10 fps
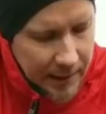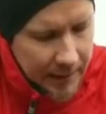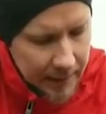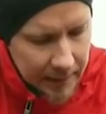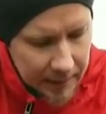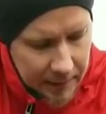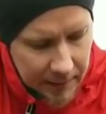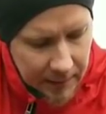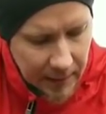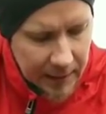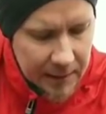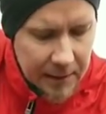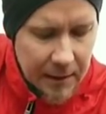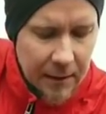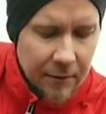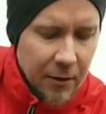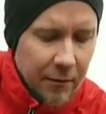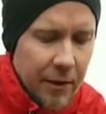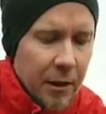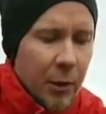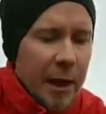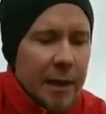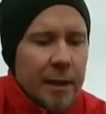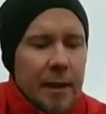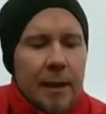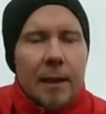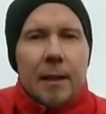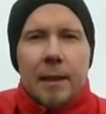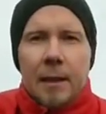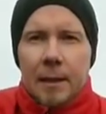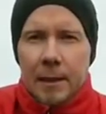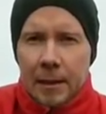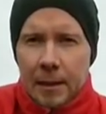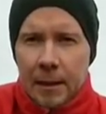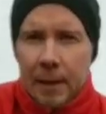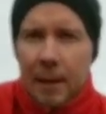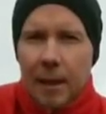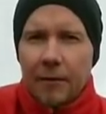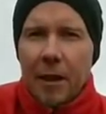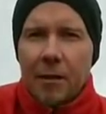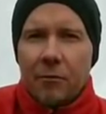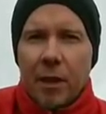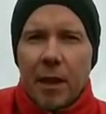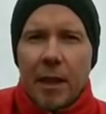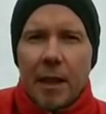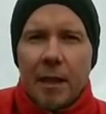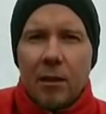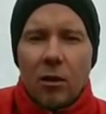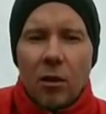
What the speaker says: And lastly, for the fairways, FD3 in